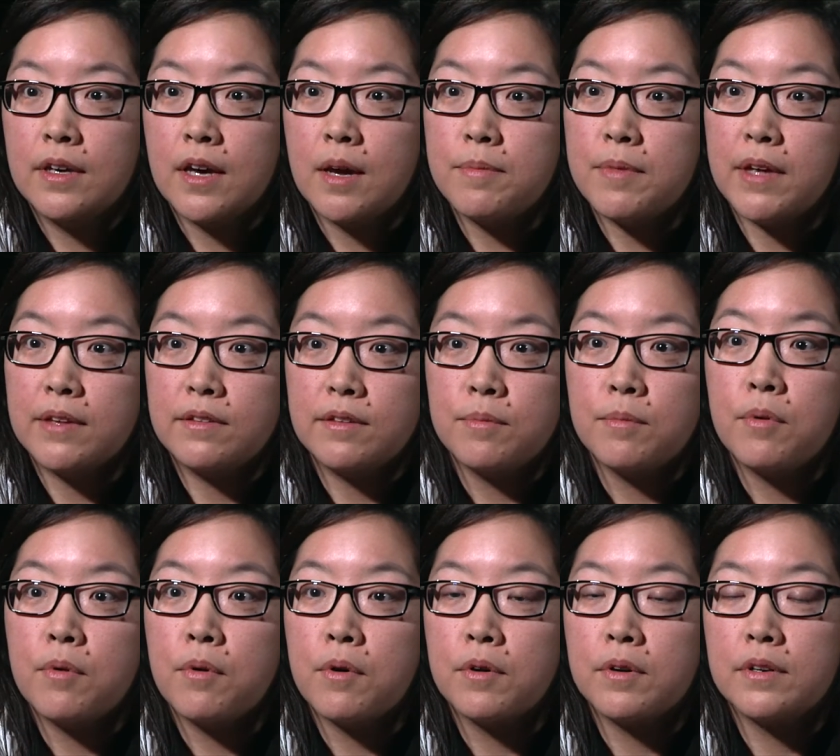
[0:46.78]
Um, that's
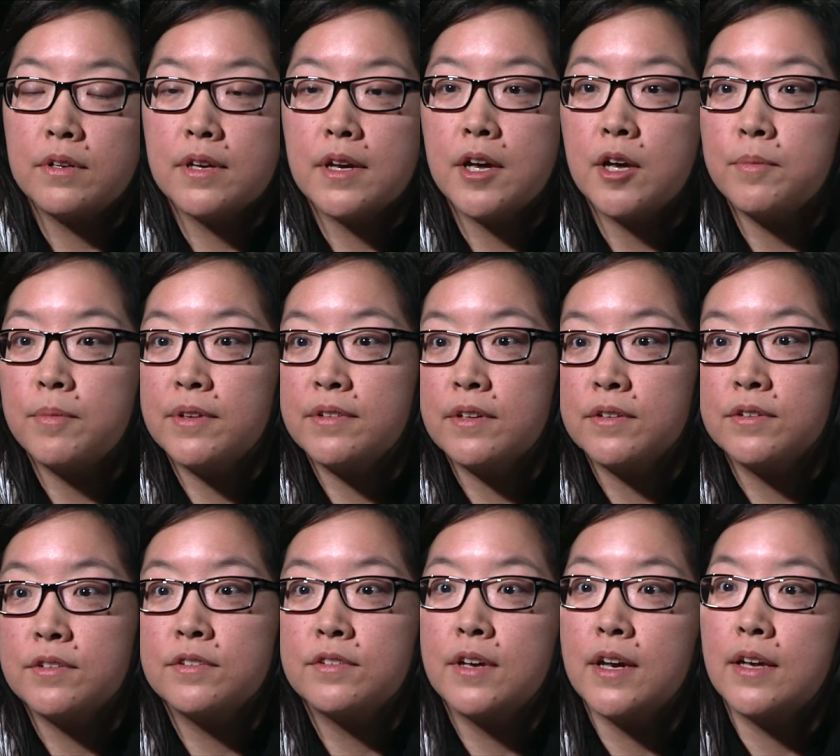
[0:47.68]
important to help us
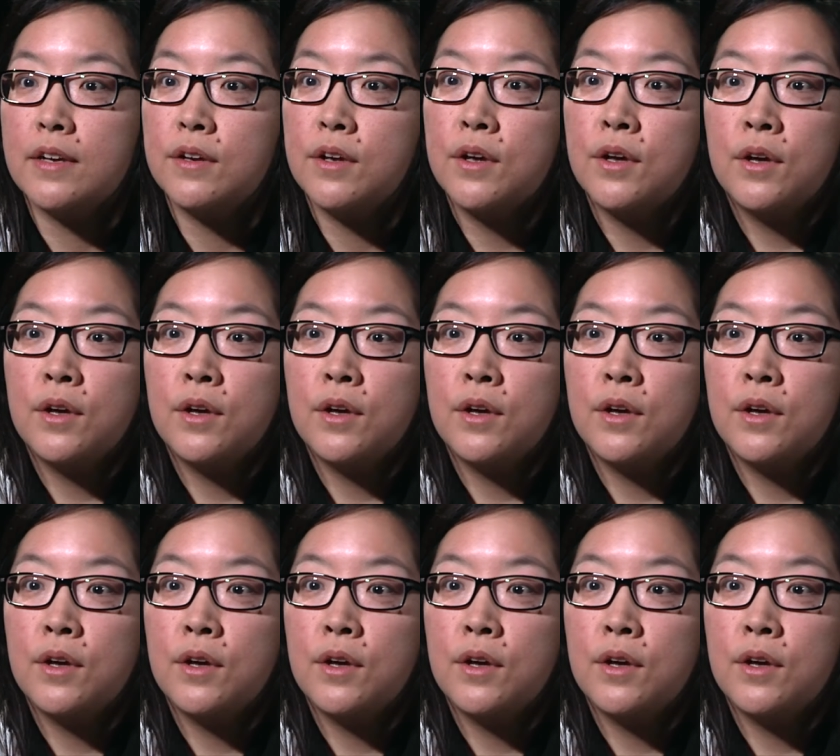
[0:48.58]
understand